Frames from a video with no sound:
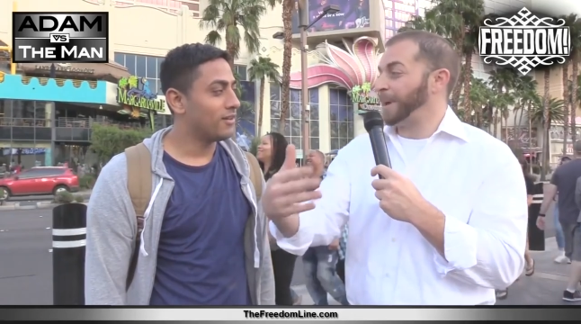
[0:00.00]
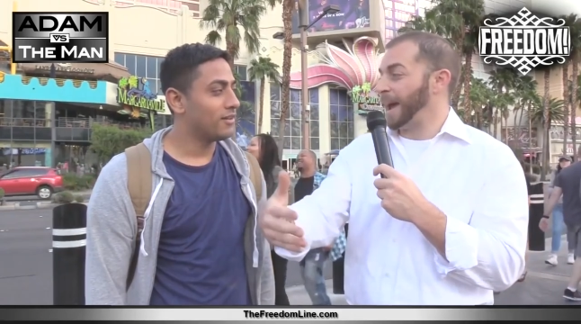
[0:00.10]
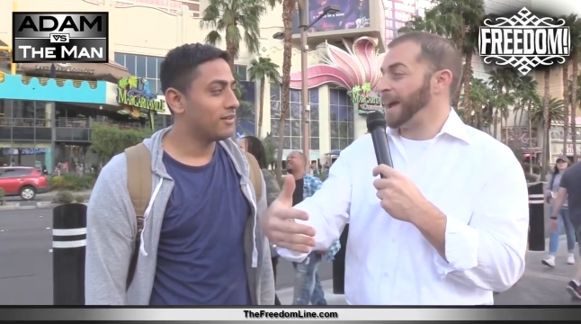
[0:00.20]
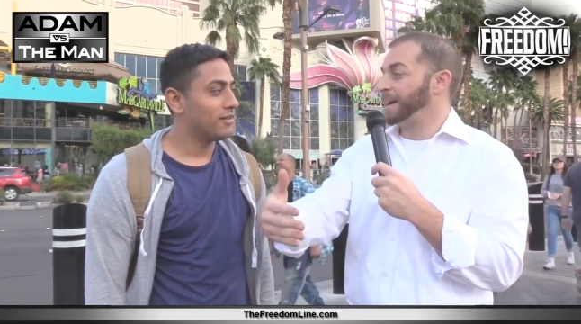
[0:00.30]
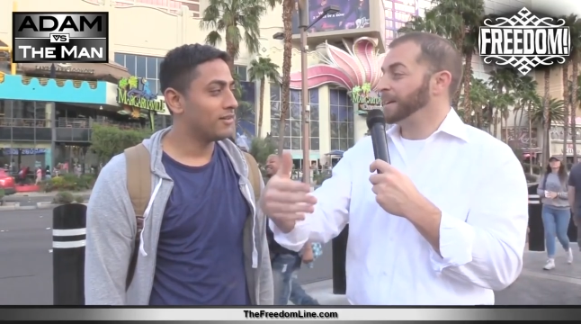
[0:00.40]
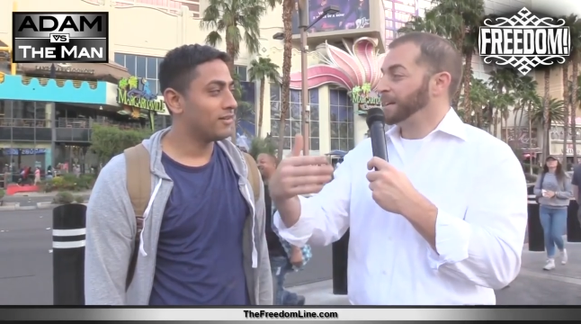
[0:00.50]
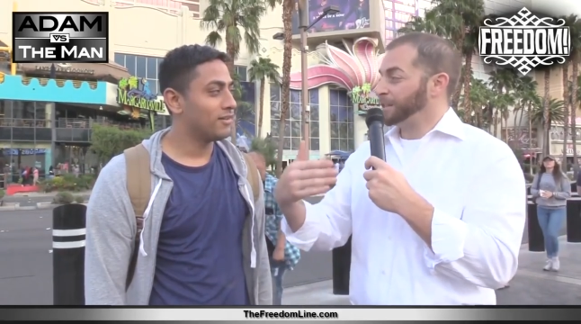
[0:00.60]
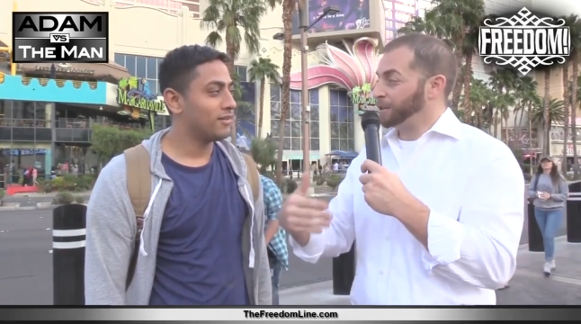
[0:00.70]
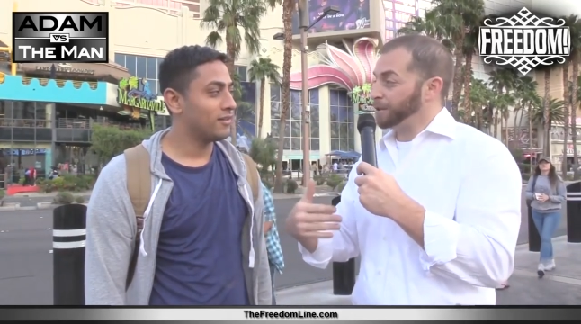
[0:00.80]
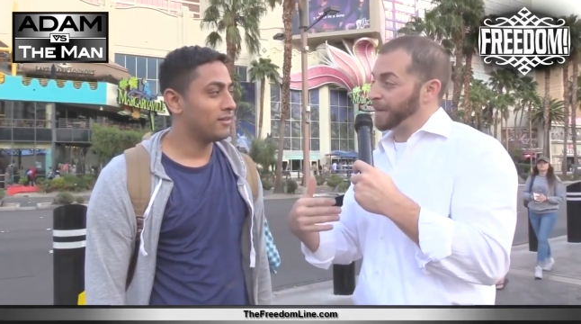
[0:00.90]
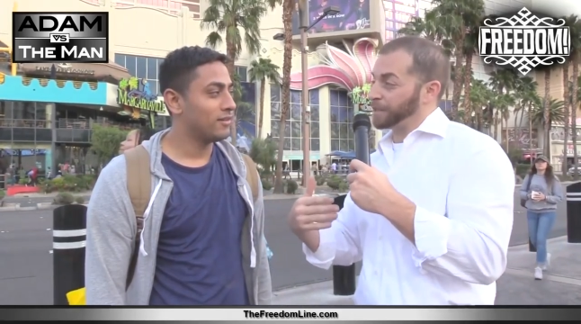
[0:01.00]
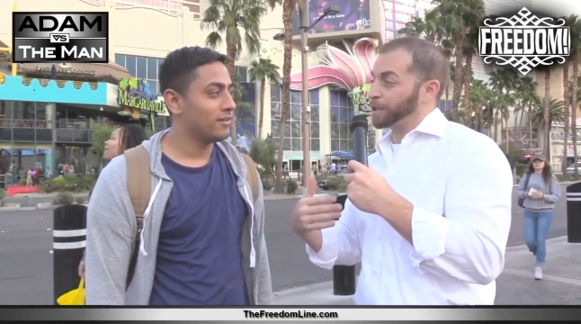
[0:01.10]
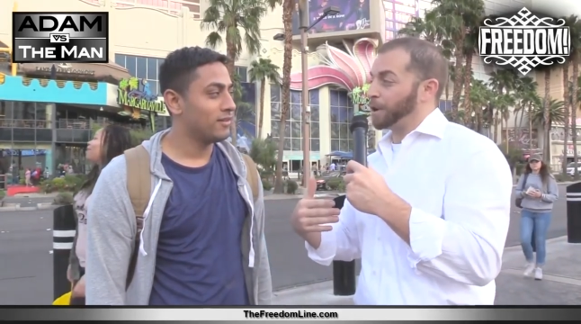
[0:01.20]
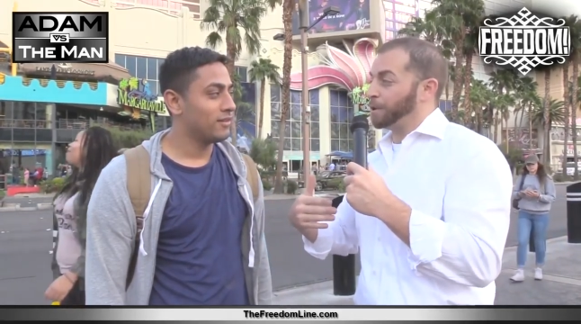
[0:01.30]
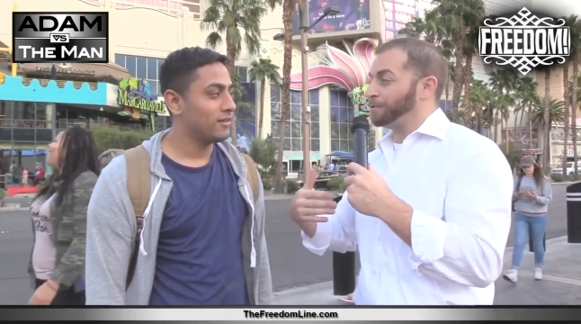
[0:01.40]
Speaker 1: pay to do that.
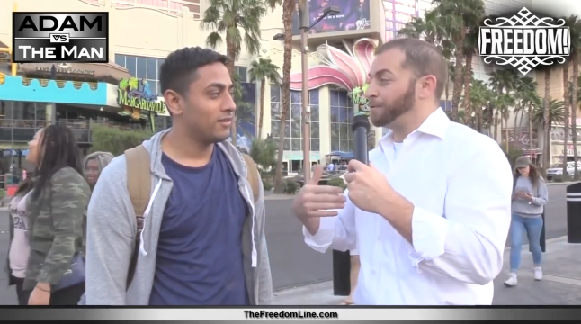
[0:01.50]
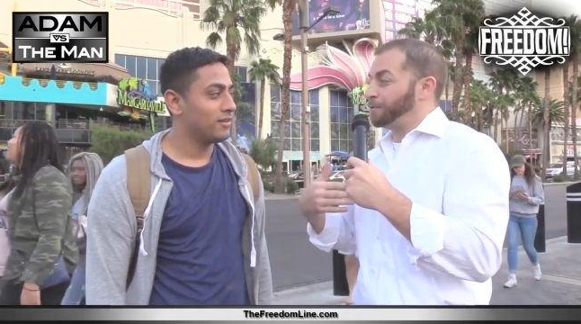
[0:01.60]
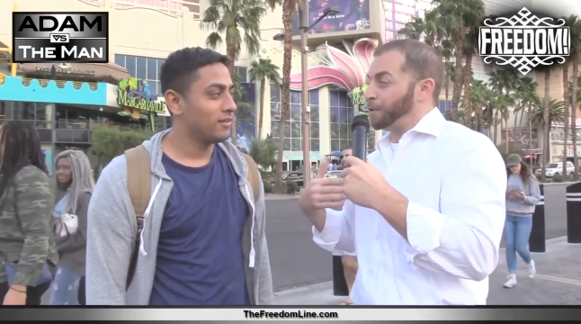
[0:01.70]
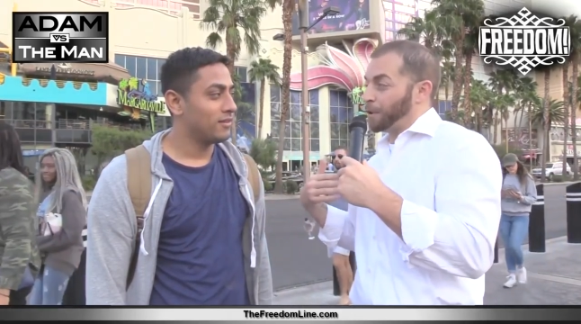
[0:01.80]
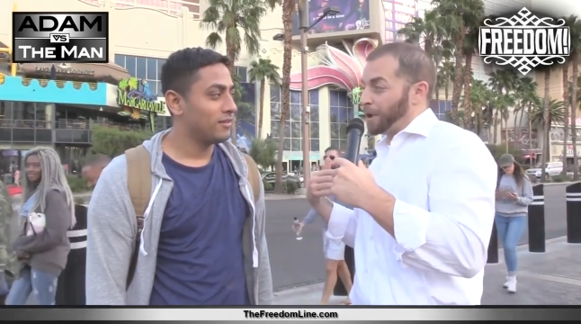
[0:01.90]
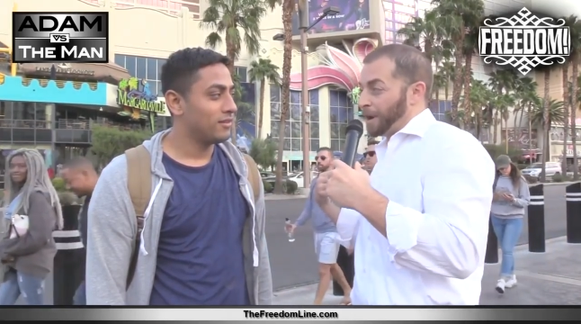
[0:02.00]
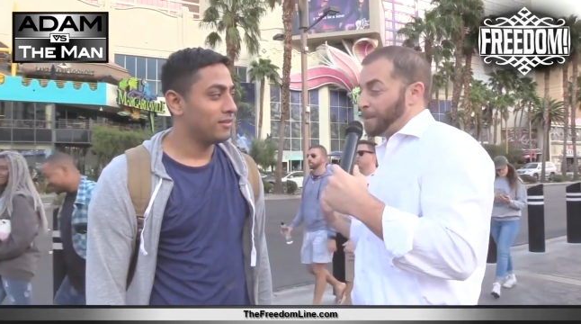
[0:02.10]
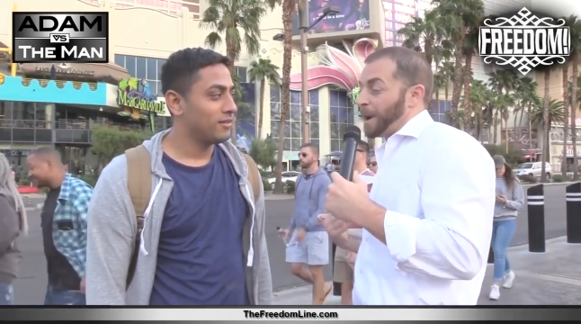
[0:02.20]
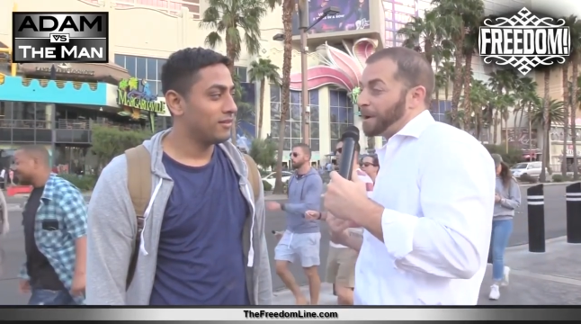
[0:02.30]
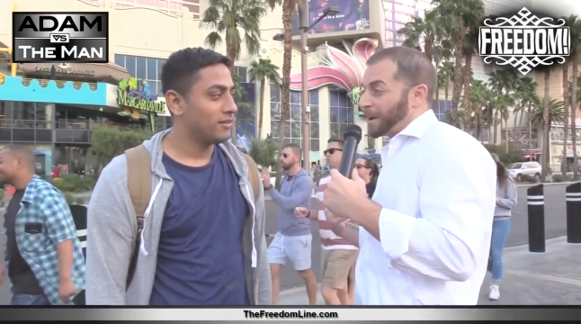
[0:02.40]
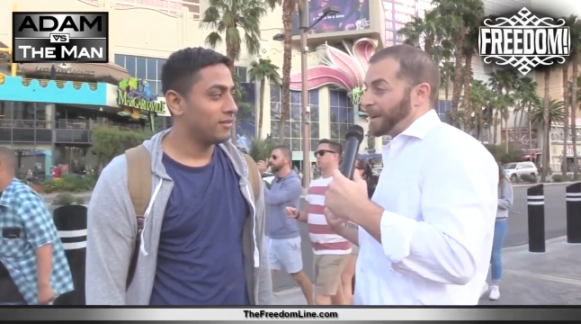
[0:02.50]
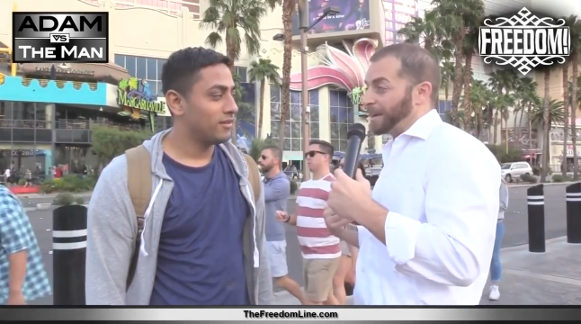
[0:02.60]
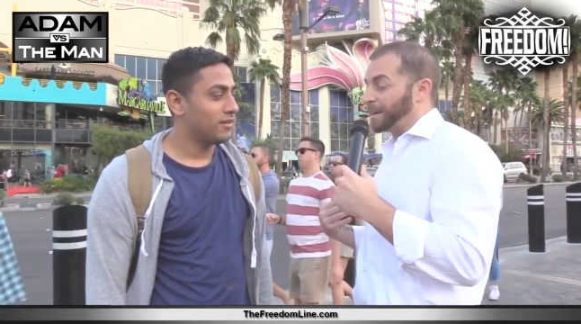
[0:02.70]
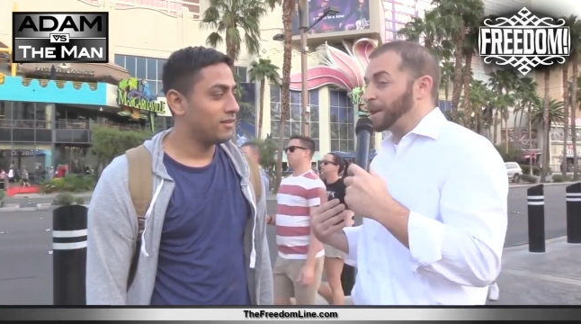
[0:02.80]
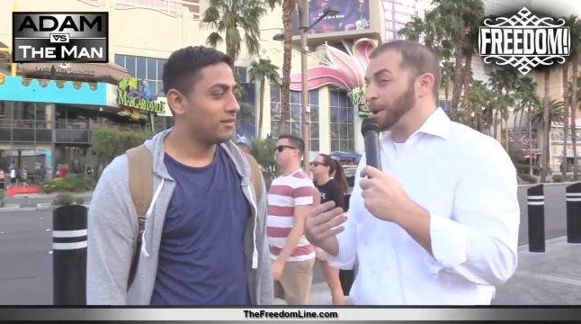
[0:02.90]
So for an
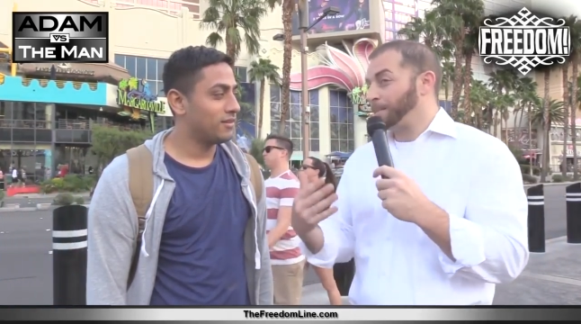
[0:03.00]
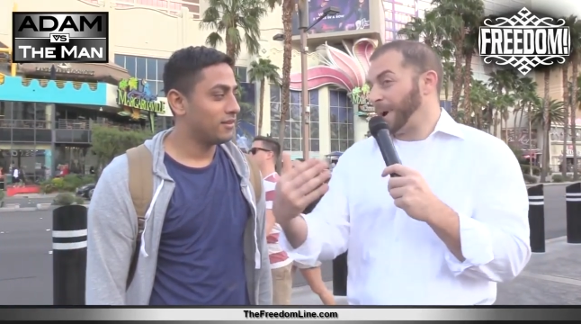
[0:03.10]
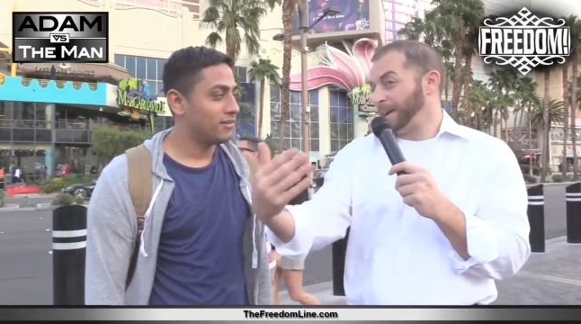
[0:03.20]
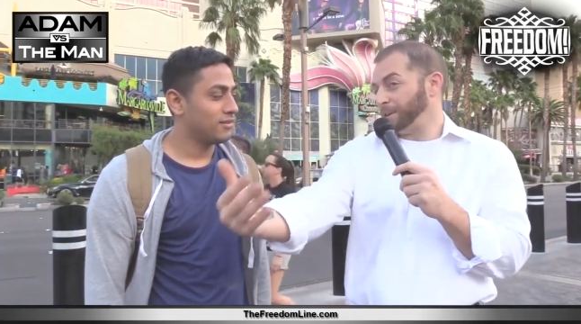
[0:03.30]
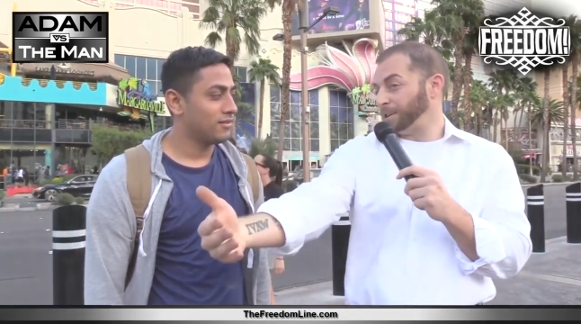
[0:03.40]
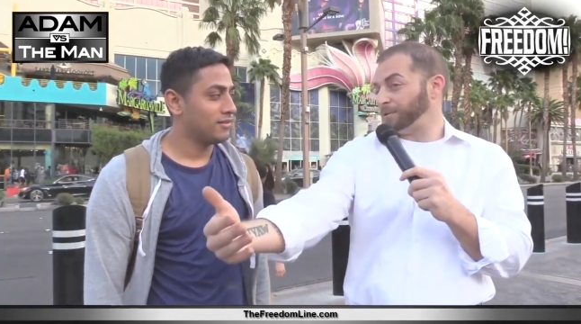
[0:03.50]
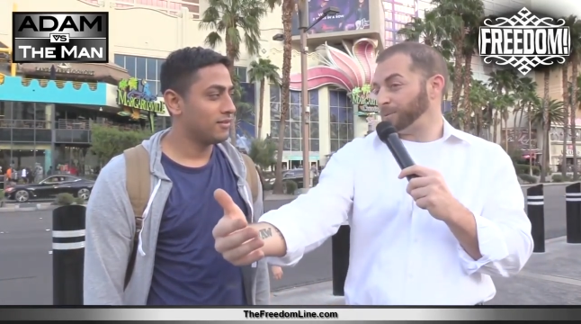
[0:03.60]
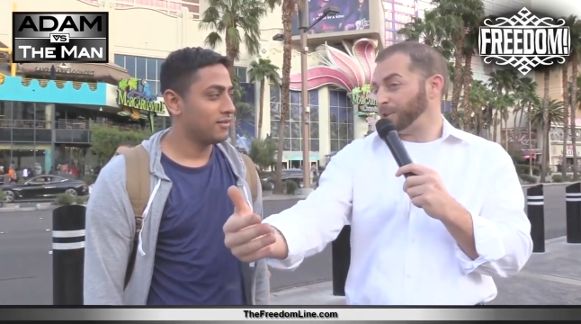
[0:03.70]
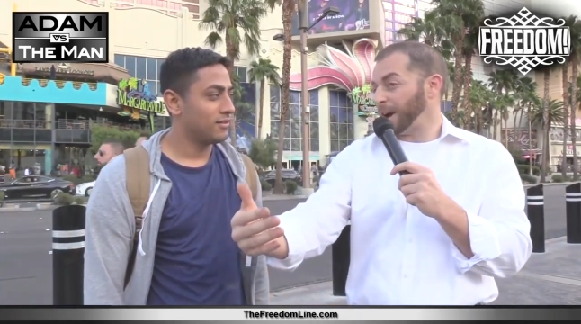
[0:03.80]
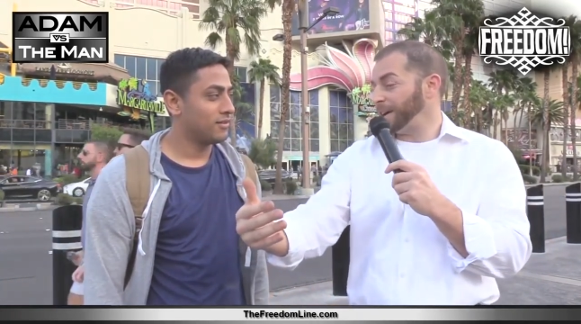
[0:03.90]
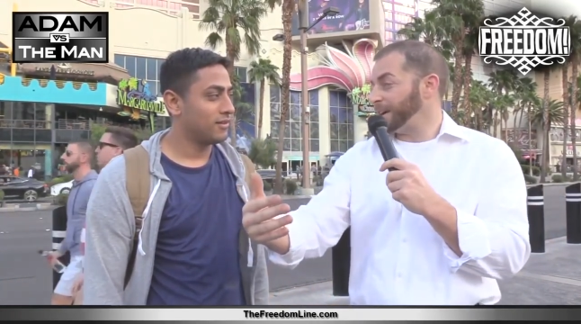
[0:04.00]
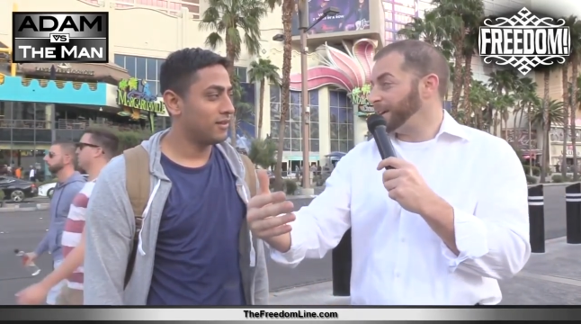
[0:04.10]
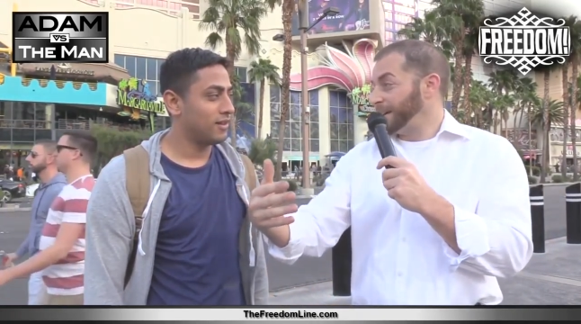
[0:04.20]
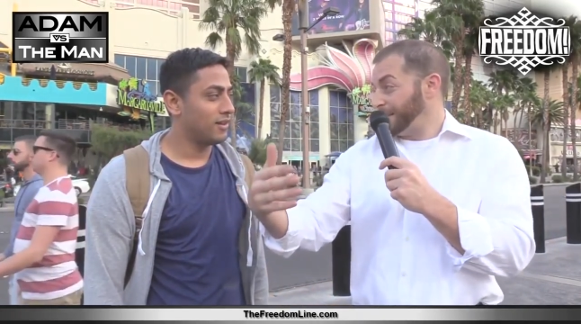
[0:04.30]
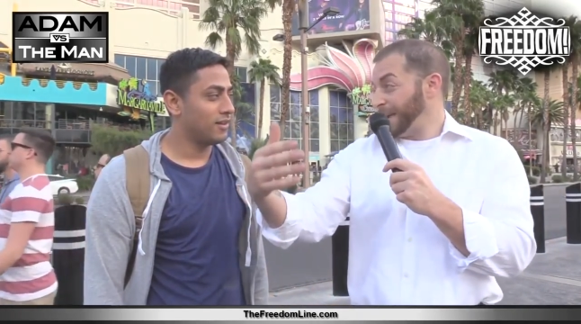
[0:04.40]
American buying goods from China,
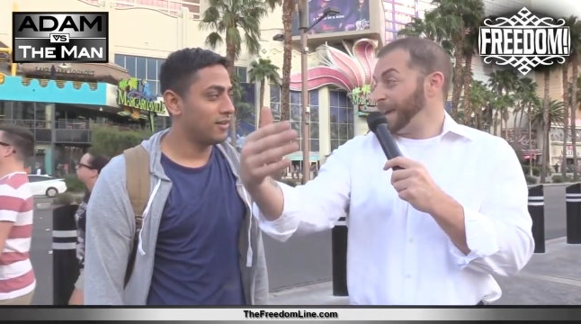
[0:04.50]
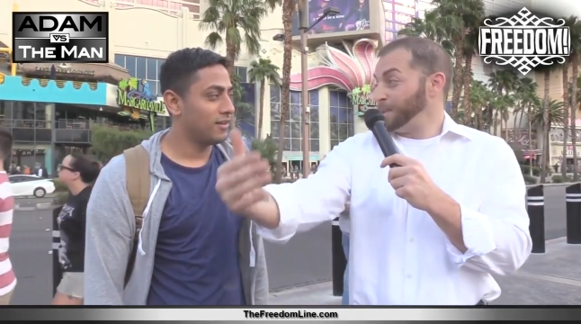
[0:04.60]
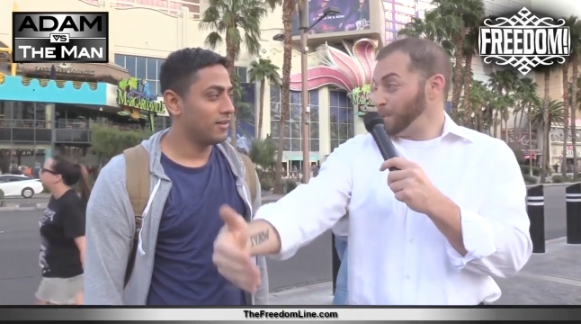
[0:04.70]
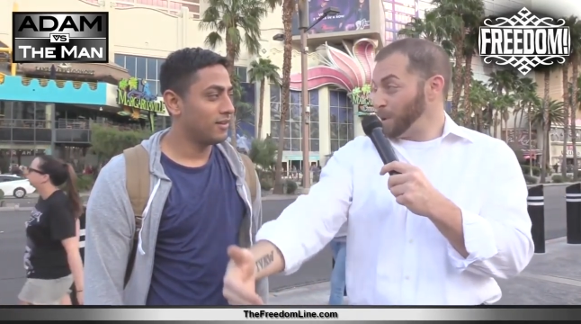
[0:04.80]
yeah. they get